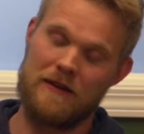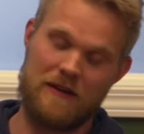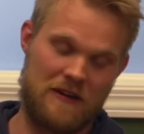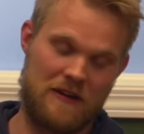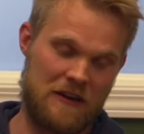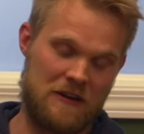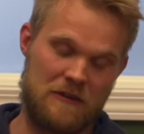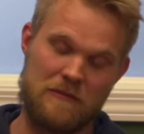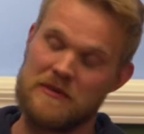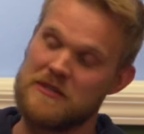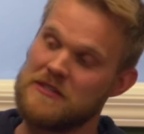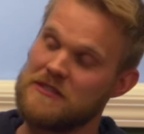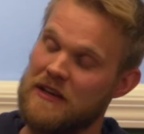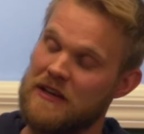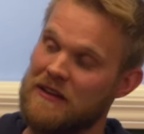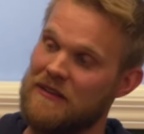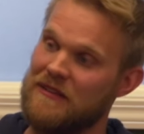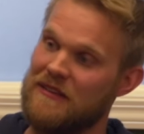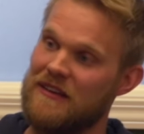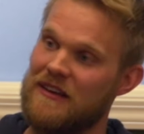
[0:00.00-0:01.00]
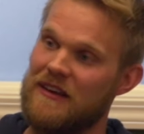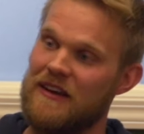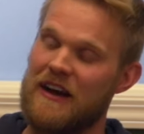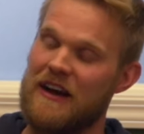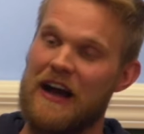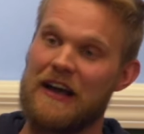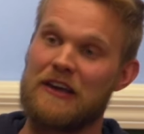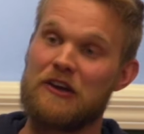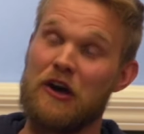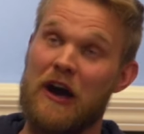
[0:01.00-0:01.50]
100%.
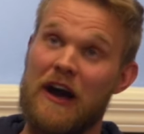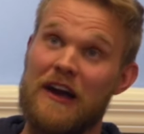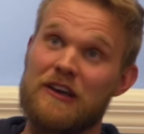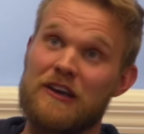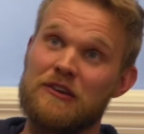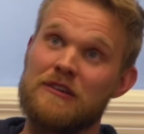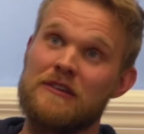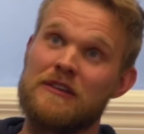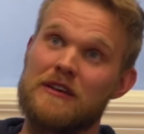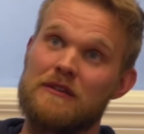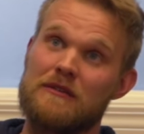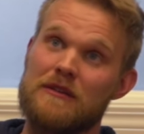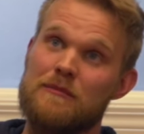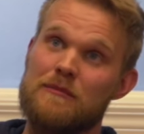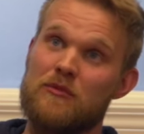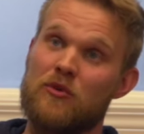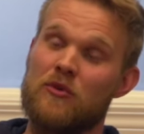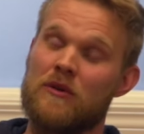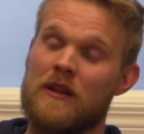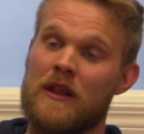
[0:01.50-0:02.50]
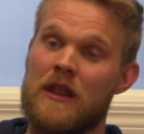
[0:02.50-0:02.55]
I couldn't agree more.